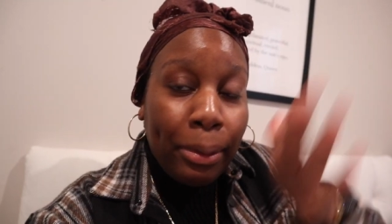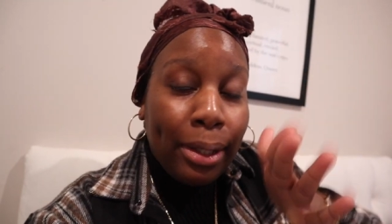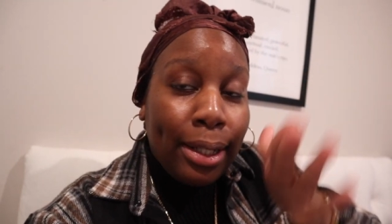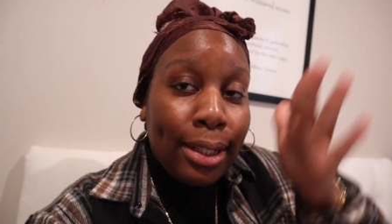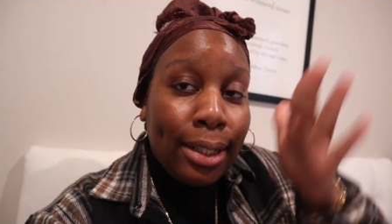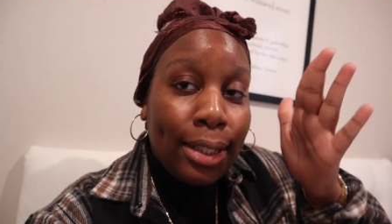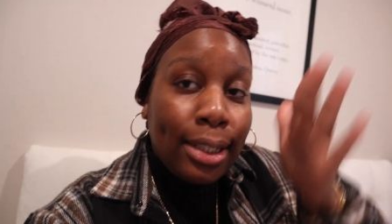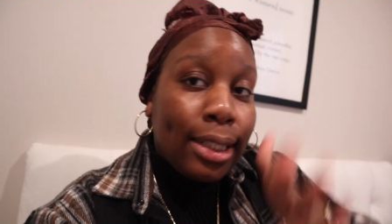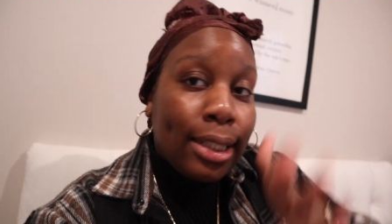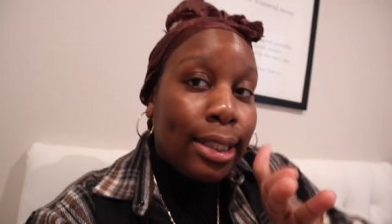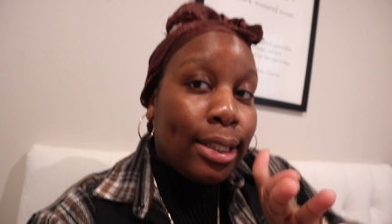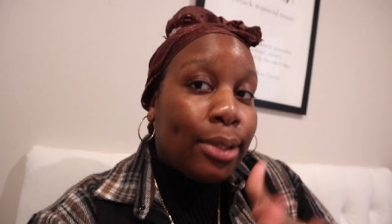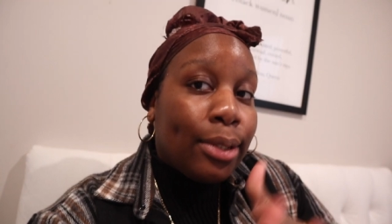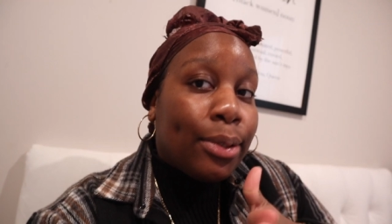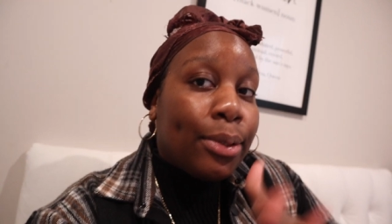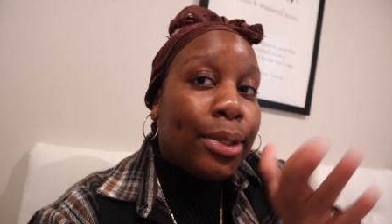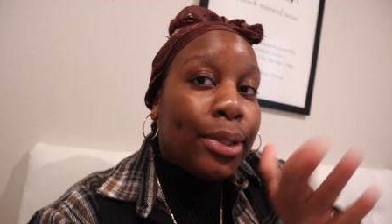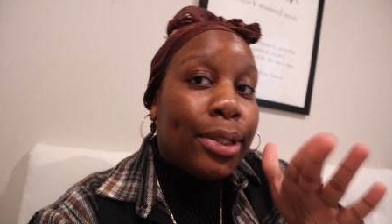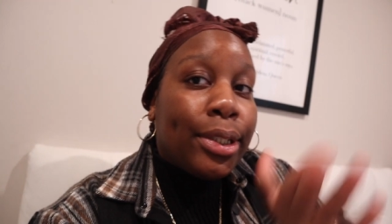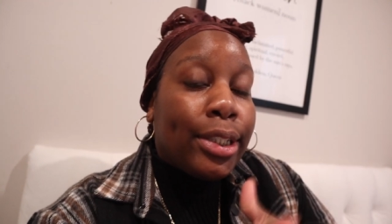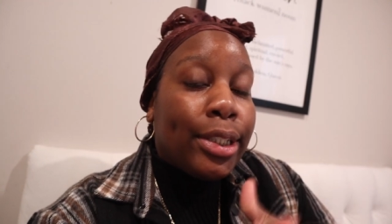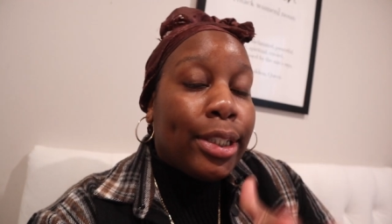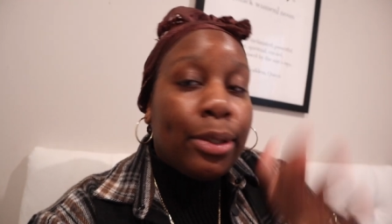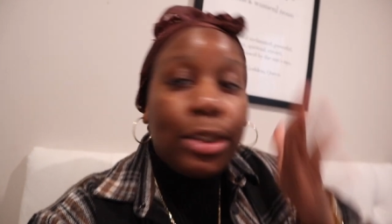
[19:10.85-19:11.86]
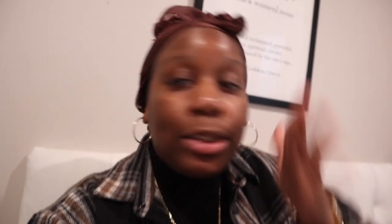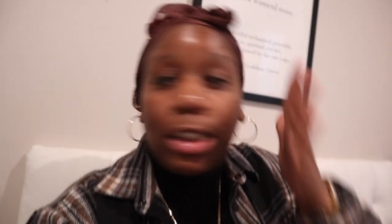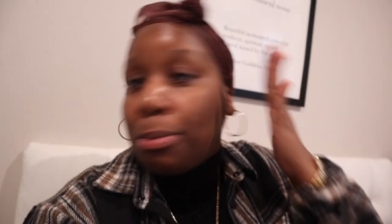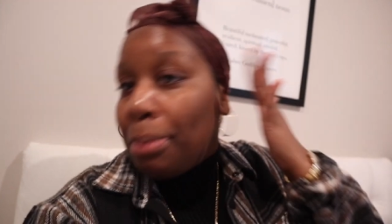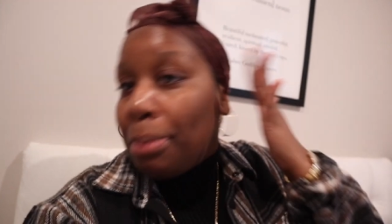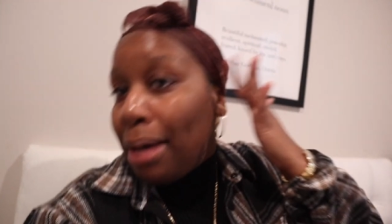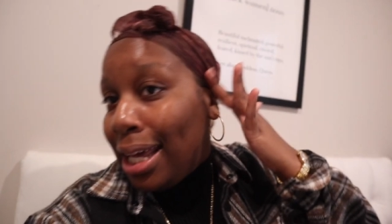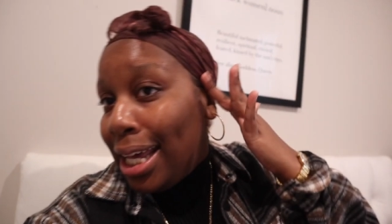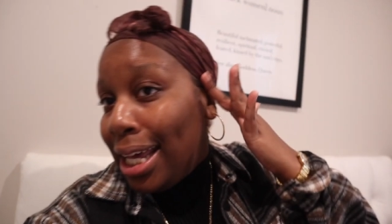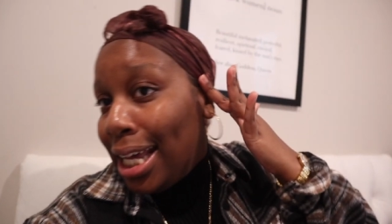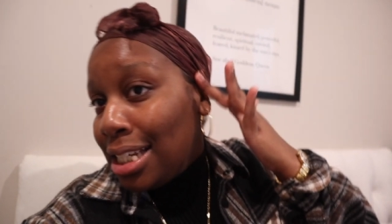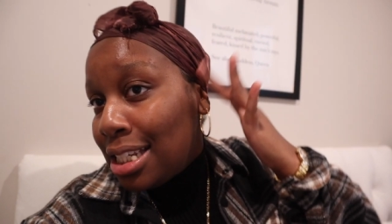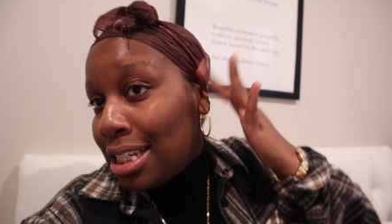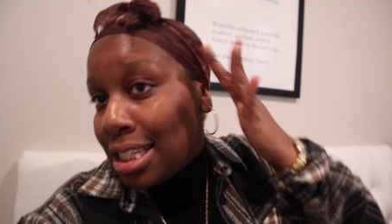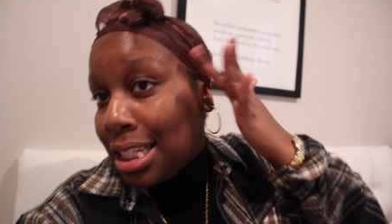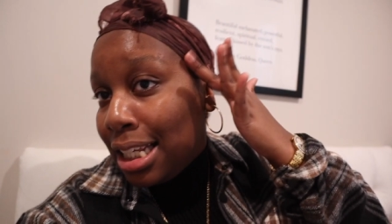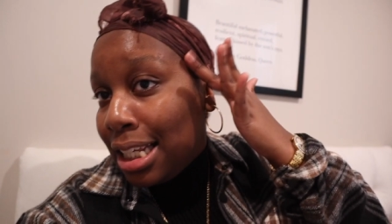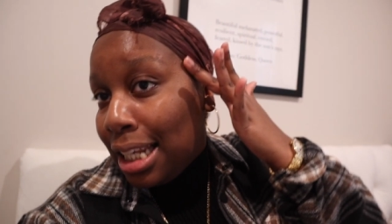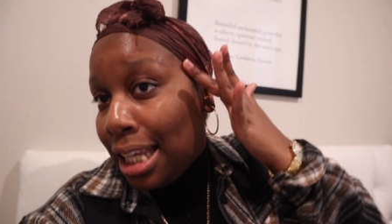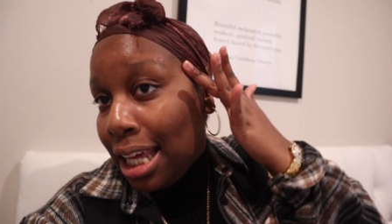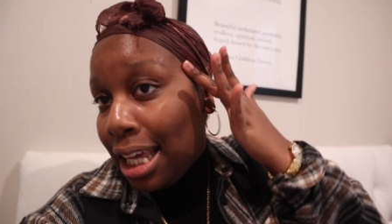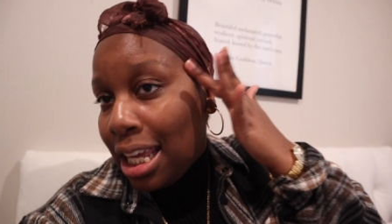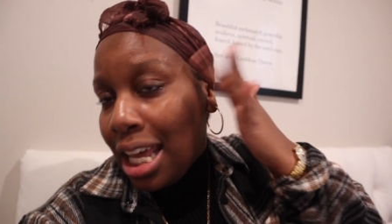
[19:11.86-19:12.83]
and look good so my edges
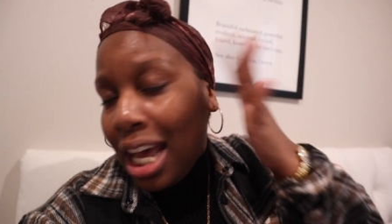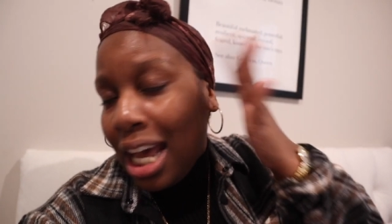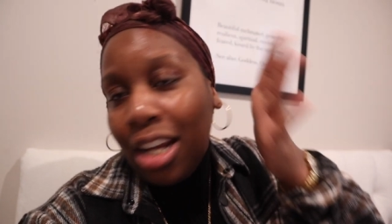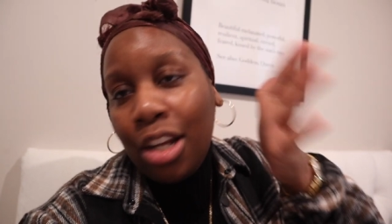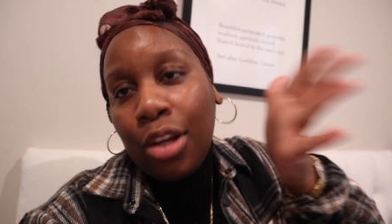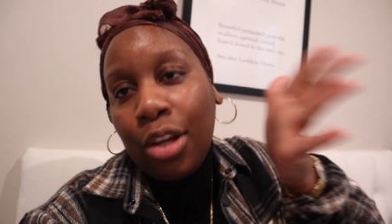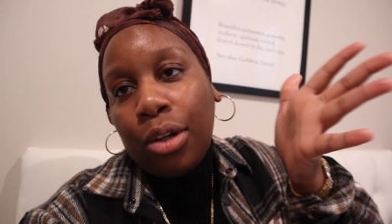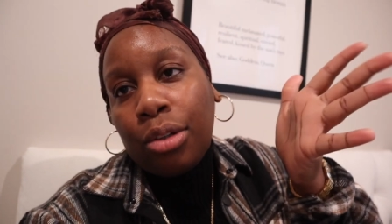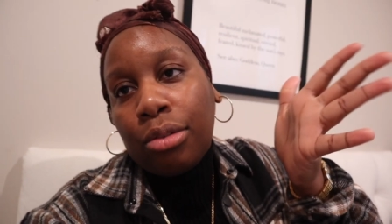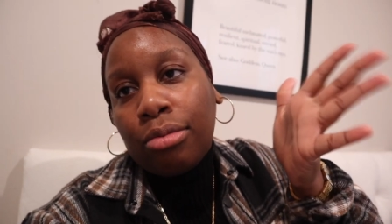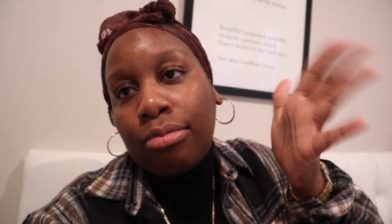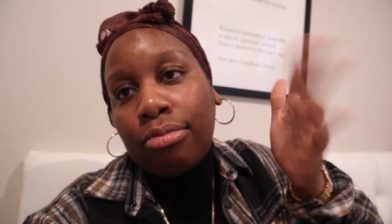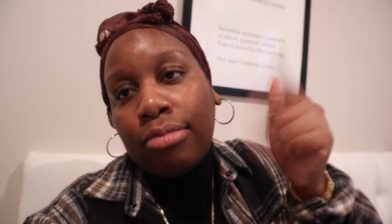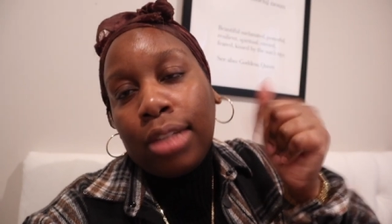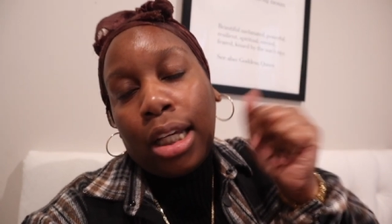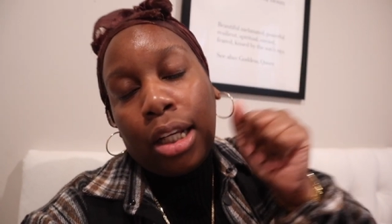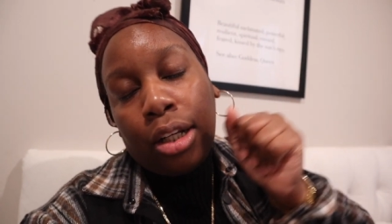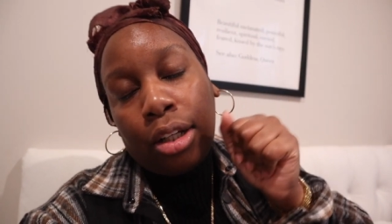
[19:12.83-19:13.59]
could lay y'all know y'all